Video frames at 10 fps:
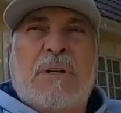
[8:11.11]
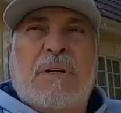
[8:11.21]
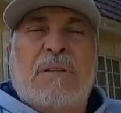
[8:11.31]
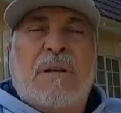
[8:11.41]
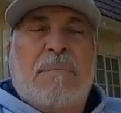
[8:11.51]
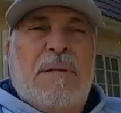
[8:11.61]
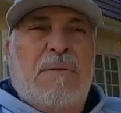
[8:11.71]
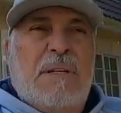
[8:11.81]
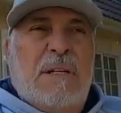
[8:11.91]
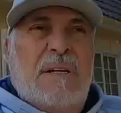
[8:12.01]
because I've been
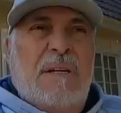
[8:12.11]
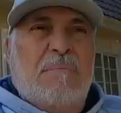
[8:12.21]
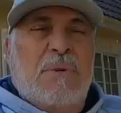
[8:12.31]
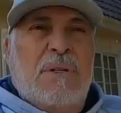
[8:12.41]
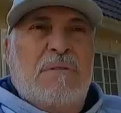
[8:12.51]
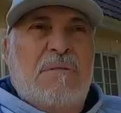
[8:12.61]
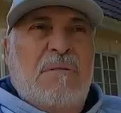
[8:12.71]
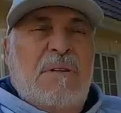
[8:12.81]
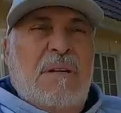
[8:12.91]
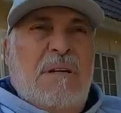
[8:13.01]
looking at carburetors
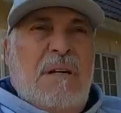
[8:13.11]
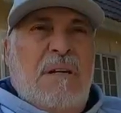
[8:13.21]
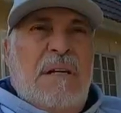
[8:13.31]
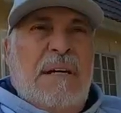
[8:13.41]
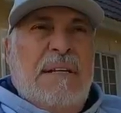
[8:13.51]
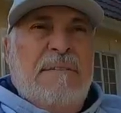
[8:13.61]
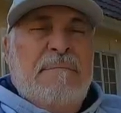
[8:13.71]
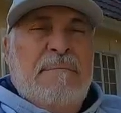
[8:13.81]
online,